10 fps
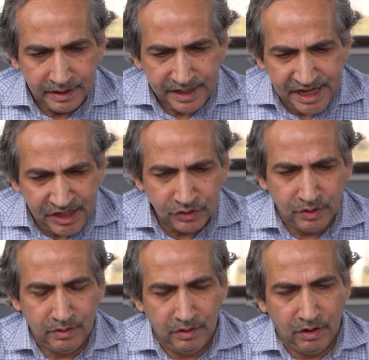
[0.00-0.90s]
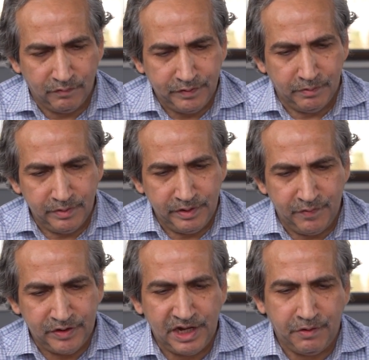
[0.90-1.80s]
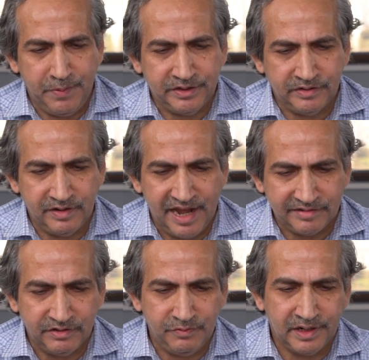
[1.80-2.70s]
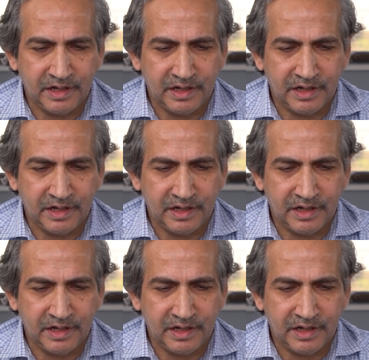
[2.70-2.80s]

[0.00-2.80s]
each of the differential equations lessons will